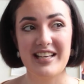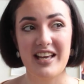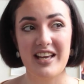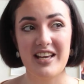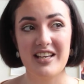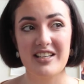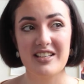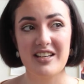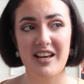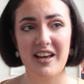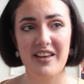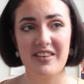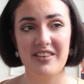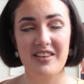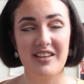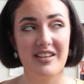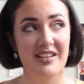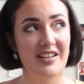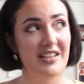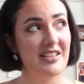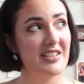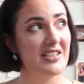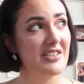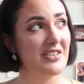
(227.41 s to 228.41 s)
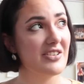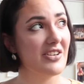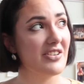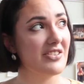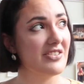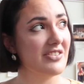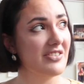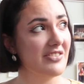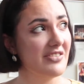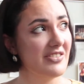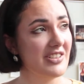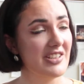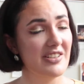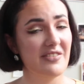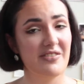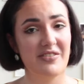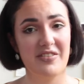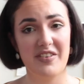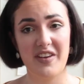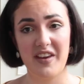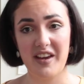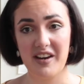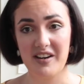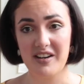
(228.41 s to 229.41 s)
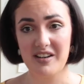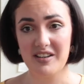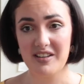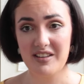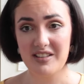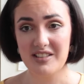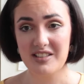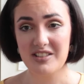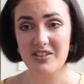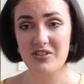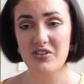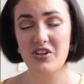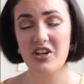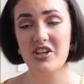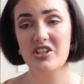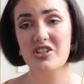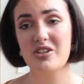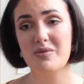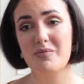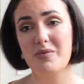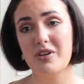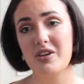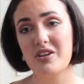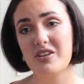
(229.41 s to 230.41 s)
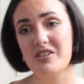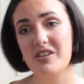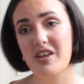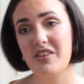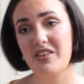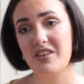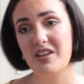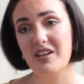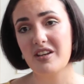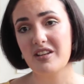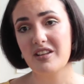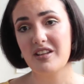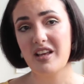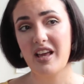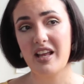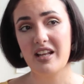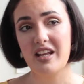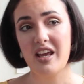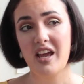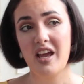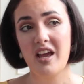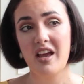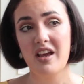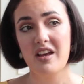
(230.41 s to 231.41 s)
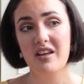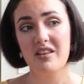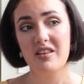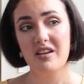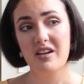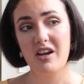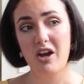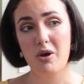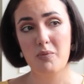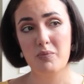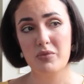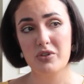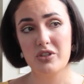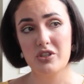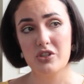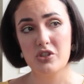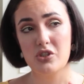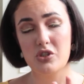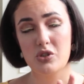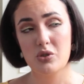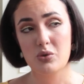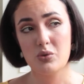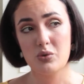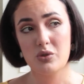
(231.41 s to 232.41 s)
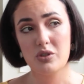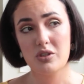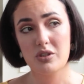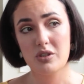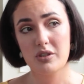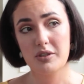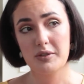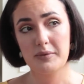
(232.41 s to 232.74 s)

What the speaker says: And I think it is not really fair, the situation, because I think that the company should